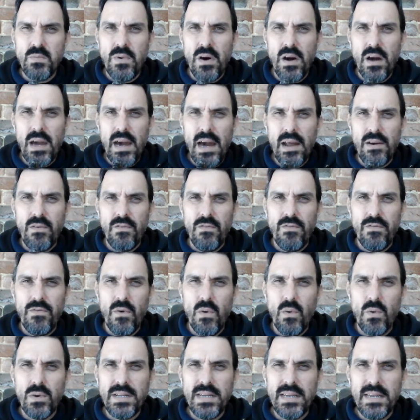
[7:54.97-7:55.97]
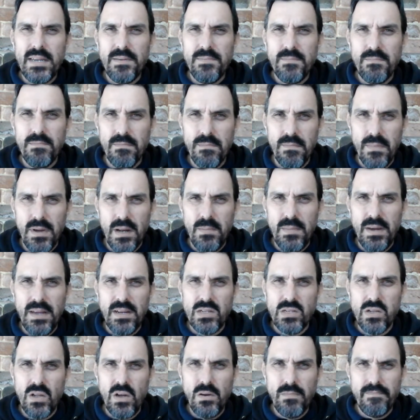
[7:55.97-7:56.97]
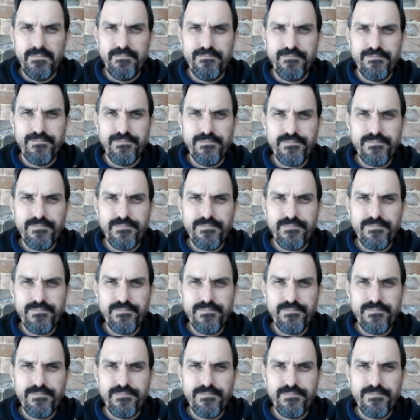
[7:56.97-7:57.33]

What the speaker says: by 140 millimeters long.